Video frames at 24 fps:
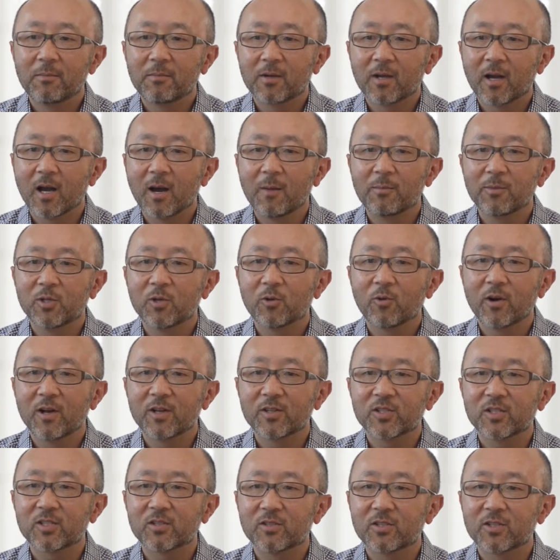come to
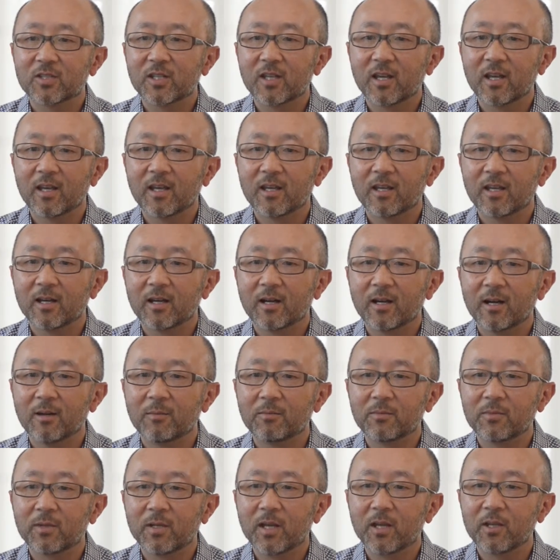us and say,
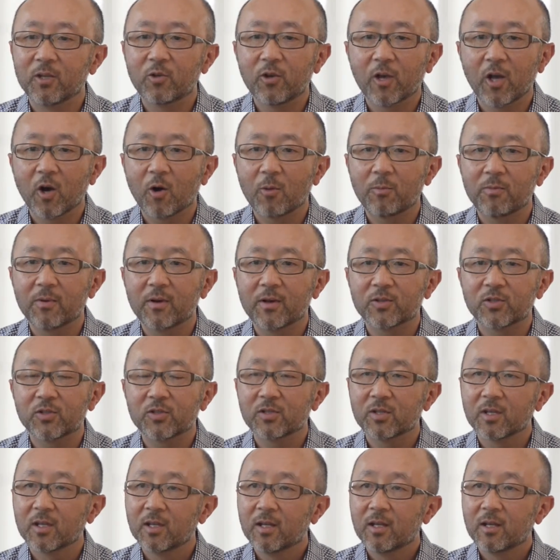can you help
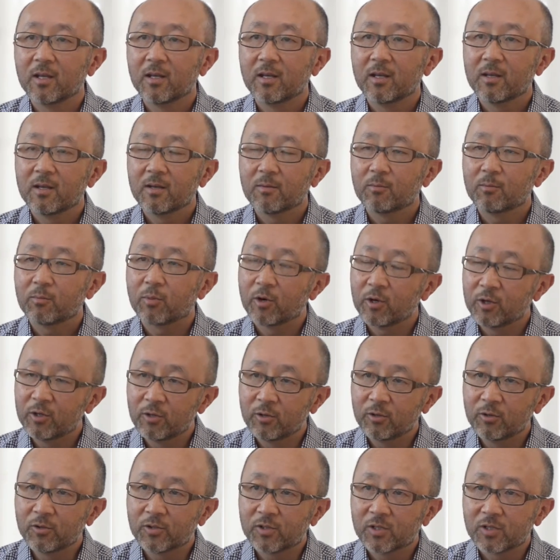us
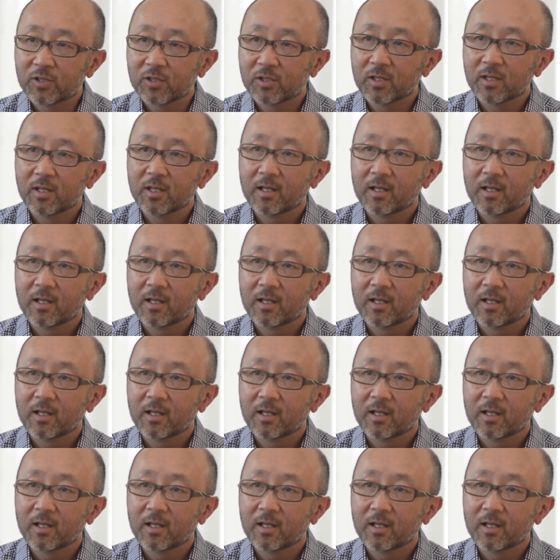produce